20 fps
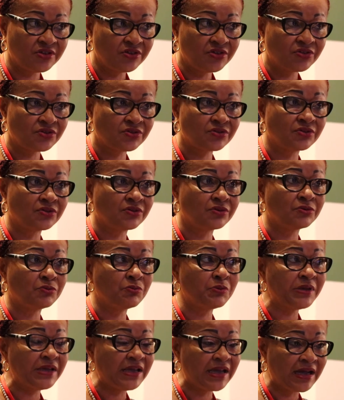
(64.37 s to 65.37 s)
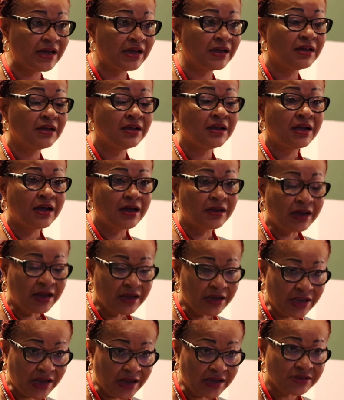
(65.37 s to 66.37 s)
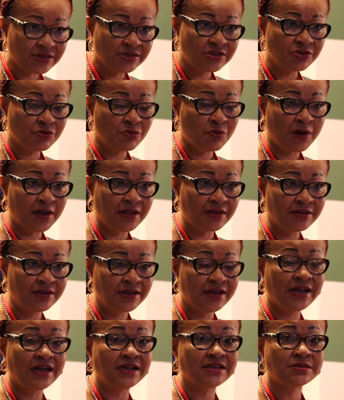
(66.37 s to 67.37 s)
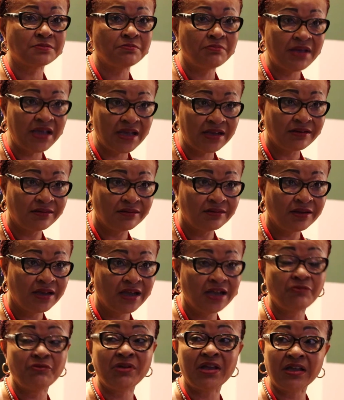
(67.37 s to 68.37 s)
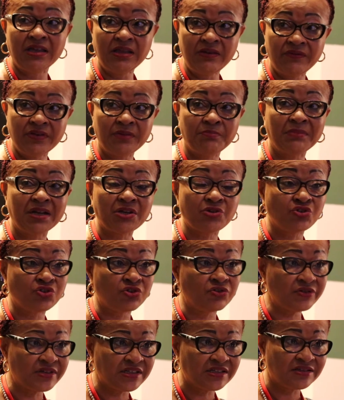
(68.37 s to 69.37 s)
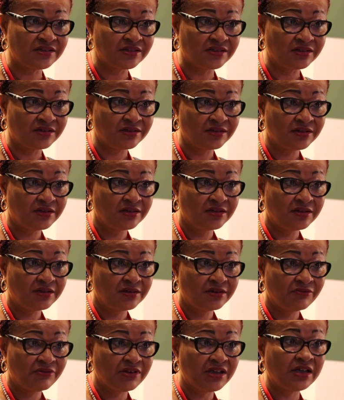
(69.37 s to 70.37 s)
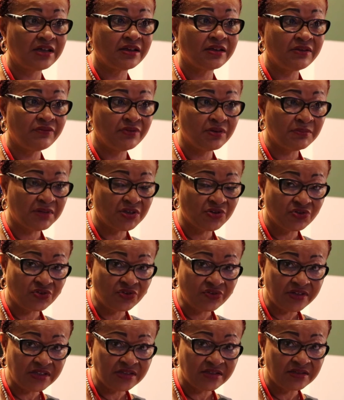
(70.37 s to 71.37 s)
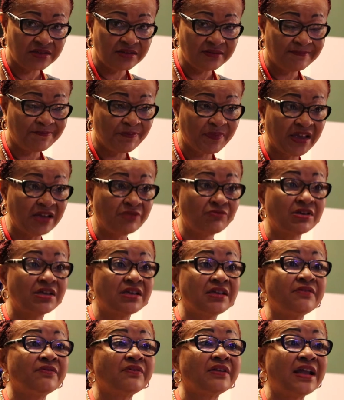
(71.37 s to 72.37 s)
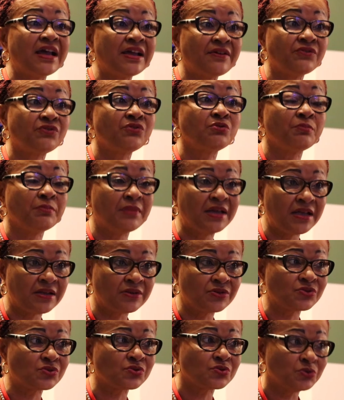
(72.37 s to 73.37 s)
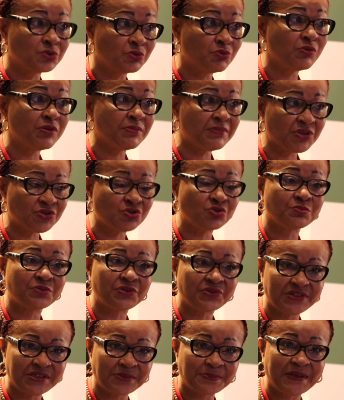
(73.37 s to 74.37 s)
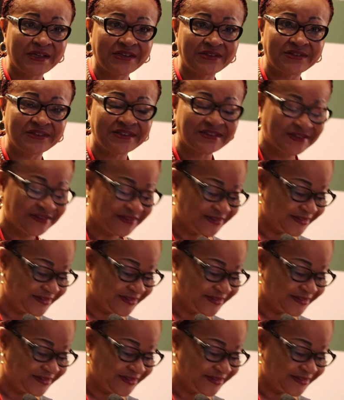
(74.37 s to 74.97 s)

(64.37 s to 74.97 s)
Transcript: So we are as equal as men, and we are even majority. We are even majority, and we give life to men, so women should be respected.